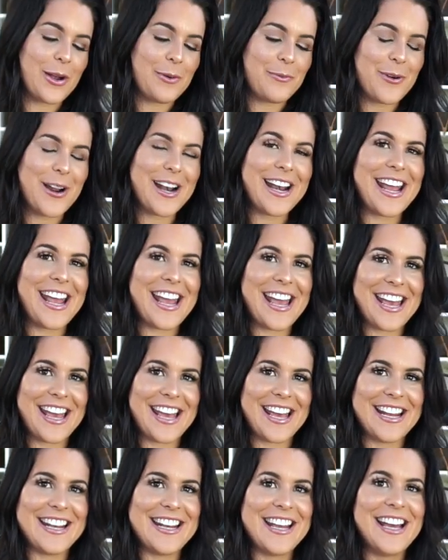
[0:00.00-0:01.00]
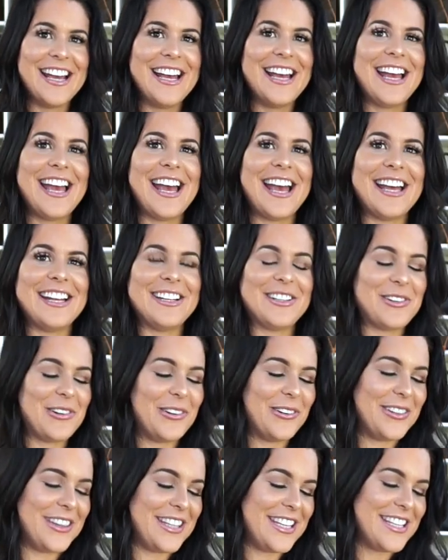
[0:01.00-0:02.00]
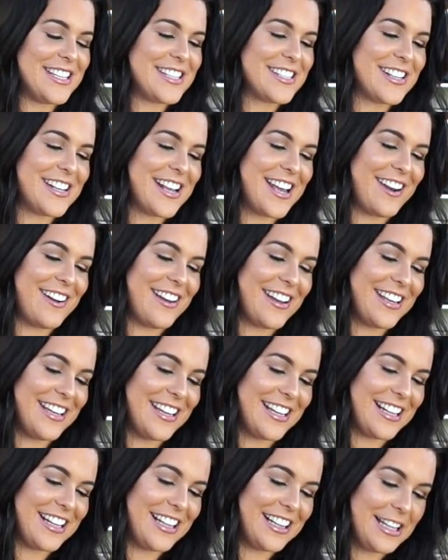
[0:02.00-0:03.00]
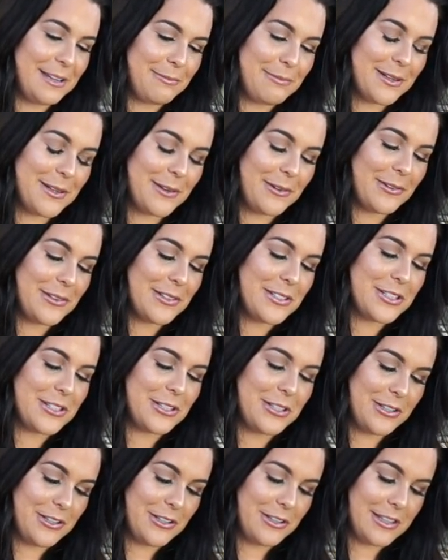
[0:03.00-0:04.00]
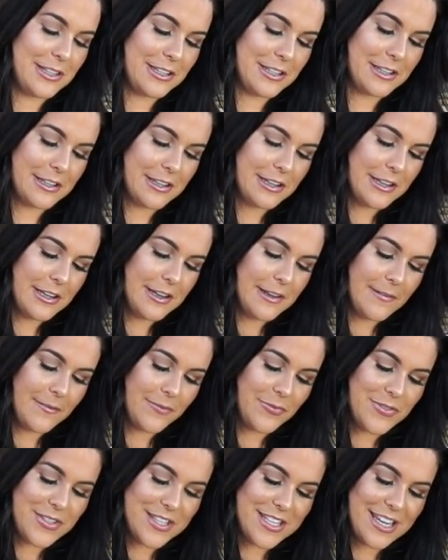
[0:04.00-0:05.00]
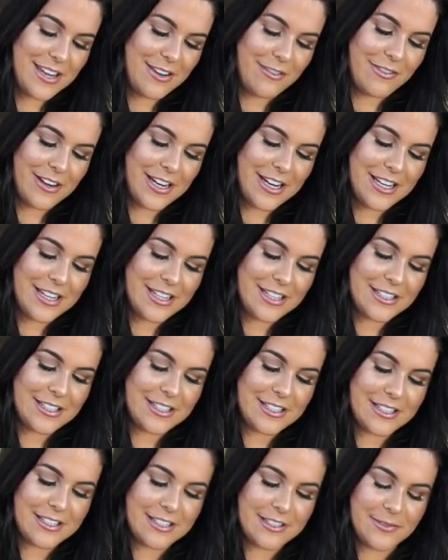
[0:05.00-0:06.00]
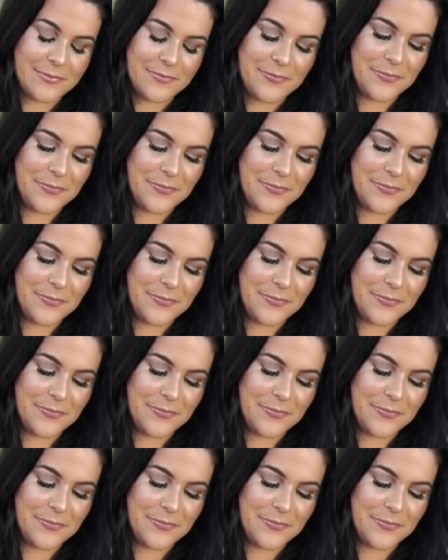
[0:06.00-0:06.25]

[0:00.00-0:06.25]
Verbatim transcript: I went ahead and got this and I can clip it onto the D-rings